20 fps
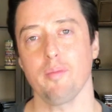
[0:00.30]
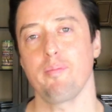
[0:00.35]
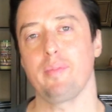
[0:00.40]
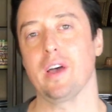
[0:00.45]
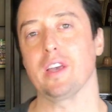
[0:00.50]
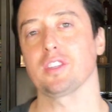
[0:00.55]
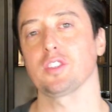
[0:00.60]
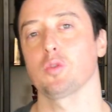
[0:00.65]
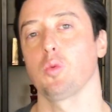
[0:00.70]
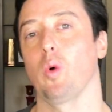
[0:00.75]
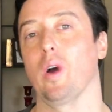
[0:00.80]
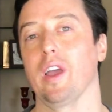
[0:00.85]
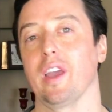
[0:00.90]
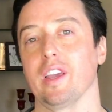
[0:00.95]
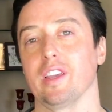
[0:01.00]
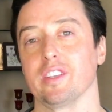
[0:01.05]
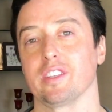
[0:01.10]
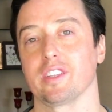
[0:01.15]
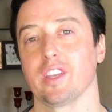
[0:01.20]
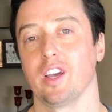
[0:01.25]
best
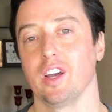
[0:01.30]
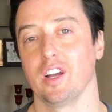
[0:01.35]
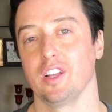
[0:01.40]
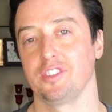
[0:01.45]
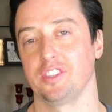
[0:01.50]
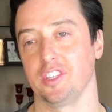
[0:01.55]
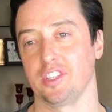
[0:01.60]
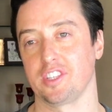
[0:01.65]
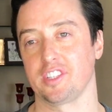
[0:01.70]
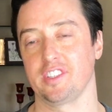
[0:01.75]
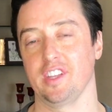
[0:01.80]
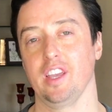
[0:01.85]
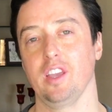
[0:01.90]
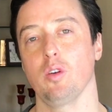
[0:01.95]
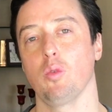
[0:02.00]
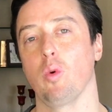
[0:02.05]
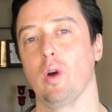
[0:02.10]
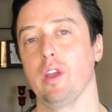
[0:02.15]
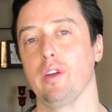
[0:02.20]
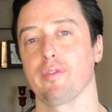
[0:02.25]
ways to stay
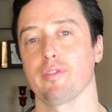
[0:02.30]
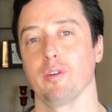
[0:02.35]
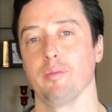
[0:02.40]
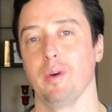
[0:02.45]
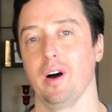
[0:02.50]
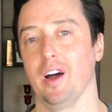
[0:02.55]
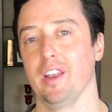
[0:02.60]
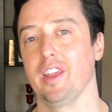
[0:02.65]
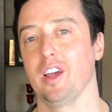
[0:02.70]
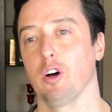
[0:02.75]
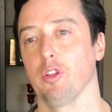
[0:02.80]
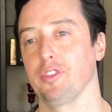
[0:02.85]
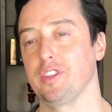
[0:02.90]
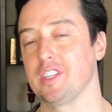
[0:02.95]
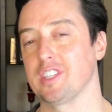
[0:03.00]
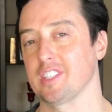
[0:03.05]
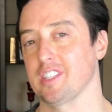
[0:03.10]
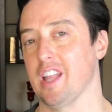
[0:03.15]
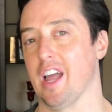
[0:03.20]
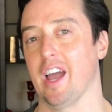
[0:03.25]
away from unhealthy
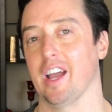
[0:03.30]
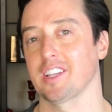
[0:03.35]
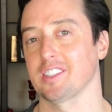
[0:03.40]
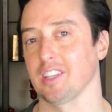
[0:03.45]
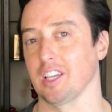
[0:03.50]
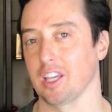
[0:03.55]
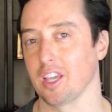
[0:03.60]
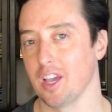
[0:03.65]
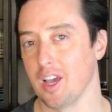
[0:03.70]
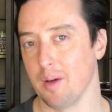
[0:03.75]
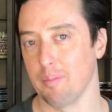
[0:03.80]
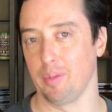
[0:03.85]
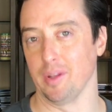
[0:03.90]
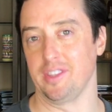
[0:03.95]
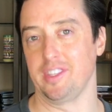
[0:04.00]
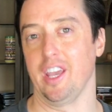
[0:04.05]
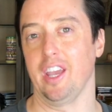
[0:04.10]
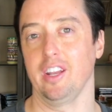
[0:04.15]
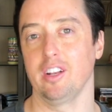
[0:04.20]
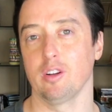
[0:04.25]
snacks like
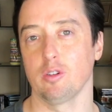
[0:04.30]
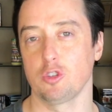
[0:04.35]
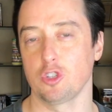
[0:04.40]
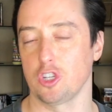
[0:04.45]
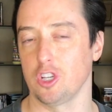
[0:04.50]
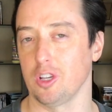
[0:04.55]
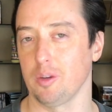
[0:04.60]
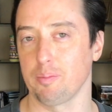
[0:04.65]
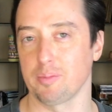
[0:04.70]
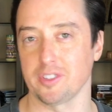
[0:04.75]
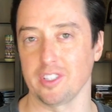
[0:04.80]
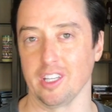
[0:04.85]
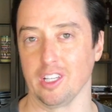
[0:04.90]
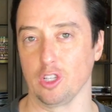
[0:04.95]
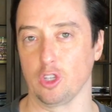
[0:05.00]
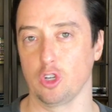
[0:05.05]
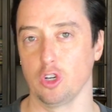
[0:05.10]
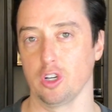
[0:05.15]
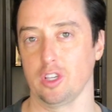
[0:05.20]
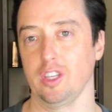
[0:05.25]
potato chips and
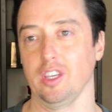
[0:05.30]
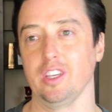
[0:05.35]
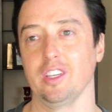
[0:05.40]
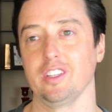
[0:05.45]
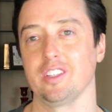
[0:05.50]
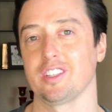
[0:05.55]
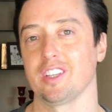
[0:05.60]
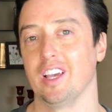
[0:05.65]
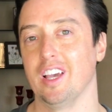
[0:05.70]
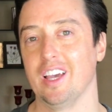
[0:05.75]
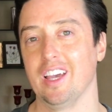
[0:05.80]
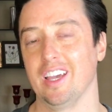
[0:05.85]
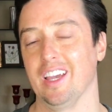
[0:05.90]
cookies